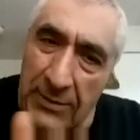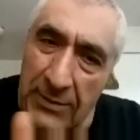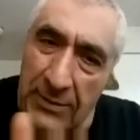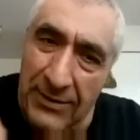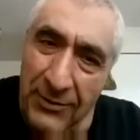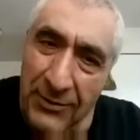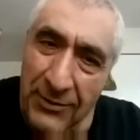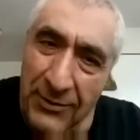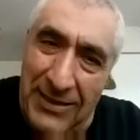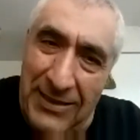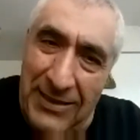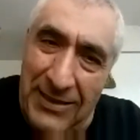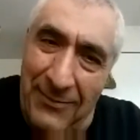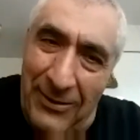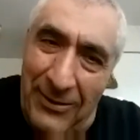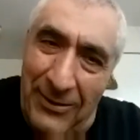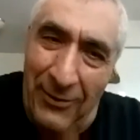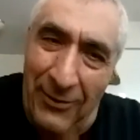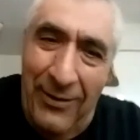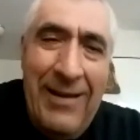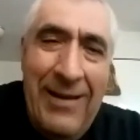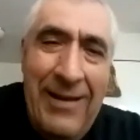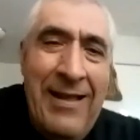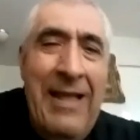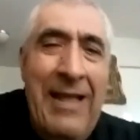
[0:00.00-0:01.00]
Don't good sleep at
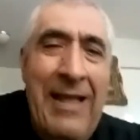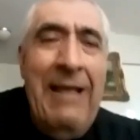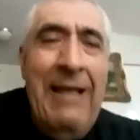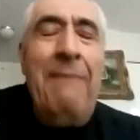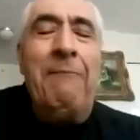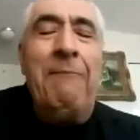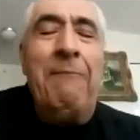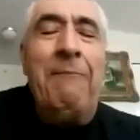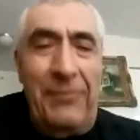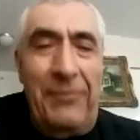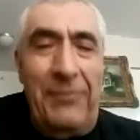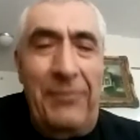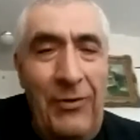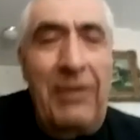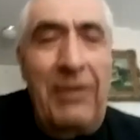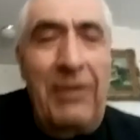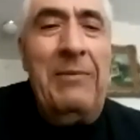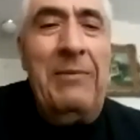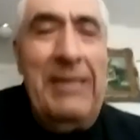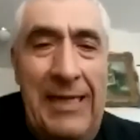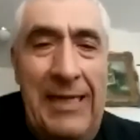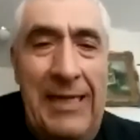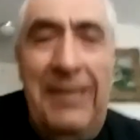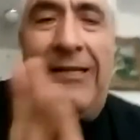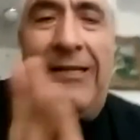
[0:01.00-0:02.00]
all. But
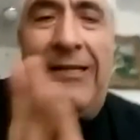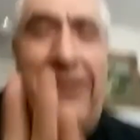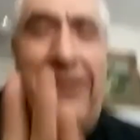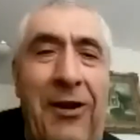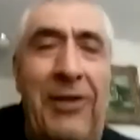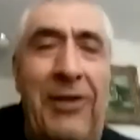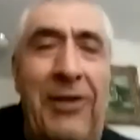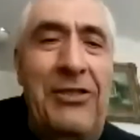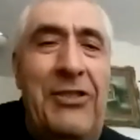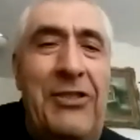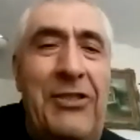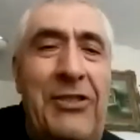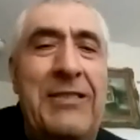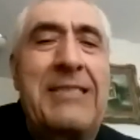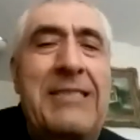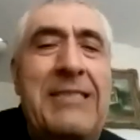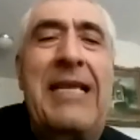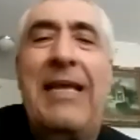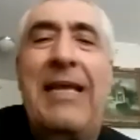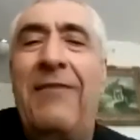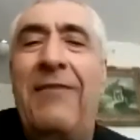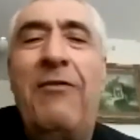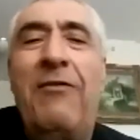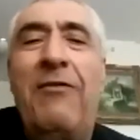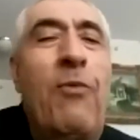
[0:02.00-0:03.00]
normally, clean conscience can
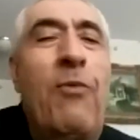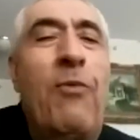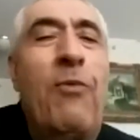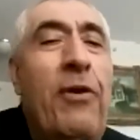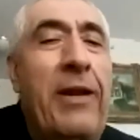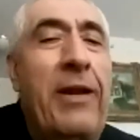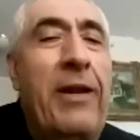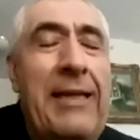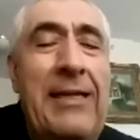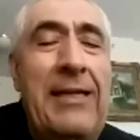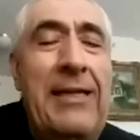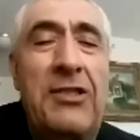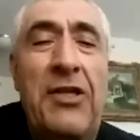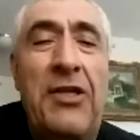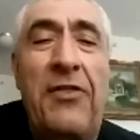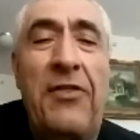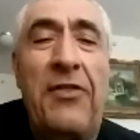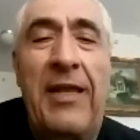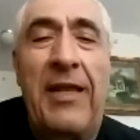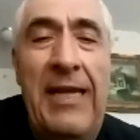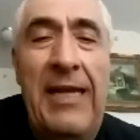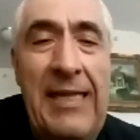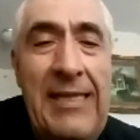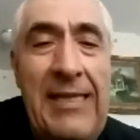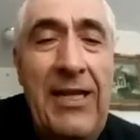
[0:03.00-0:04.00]
give you more energy than
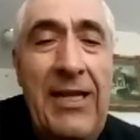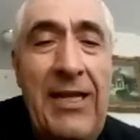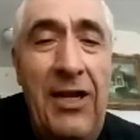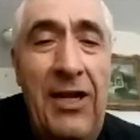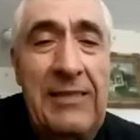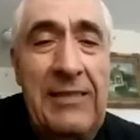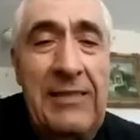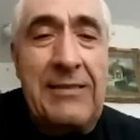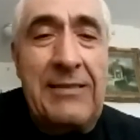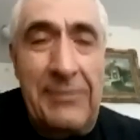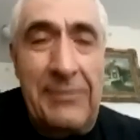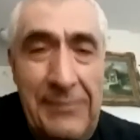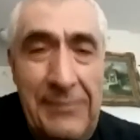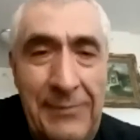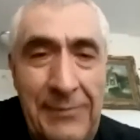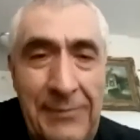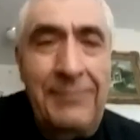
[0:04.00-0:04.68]
anything else.